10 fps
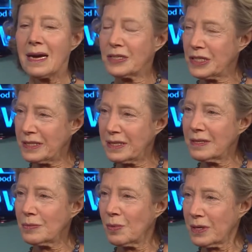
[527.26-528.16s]
She
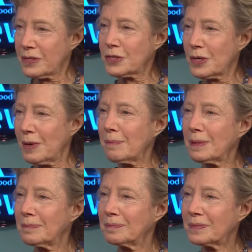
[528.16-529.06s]
didn't want to show up.
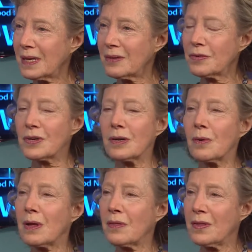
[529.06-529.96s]
And so
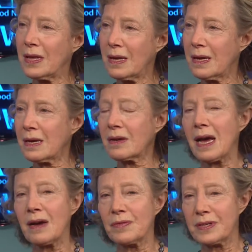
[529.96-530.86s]
the
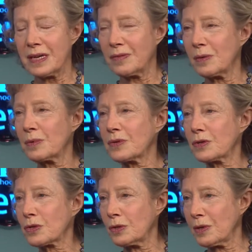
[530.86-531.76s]
affidavit was
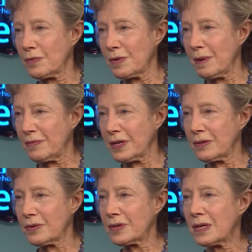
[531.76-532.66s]
excluded from
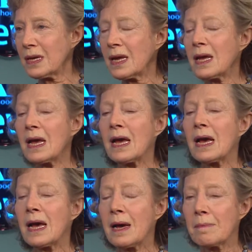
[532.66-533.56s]
evidence.
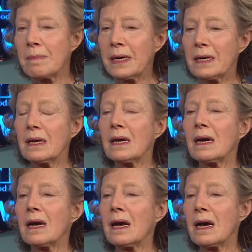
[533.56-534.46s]
But
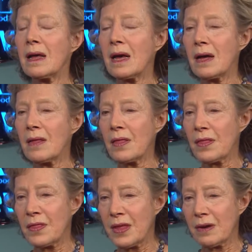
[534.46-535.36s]

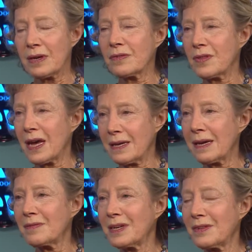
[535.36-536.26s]
there is that
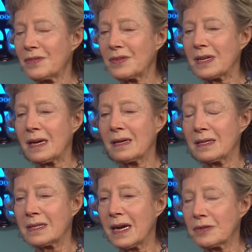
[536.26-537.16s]
evidence uh,
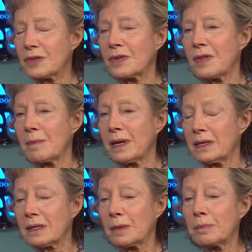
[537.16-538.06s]
attached to the
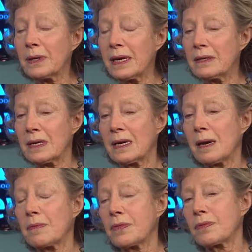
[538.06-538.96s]
amended complaint, and
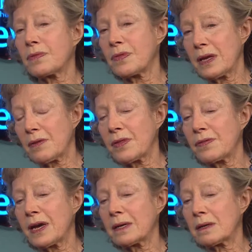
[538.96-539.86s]
I think that
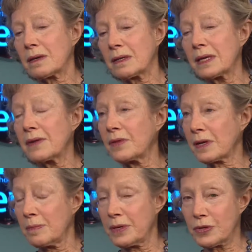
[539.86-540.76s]
that led the
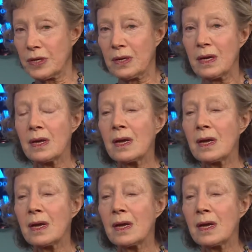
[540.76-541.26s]
commission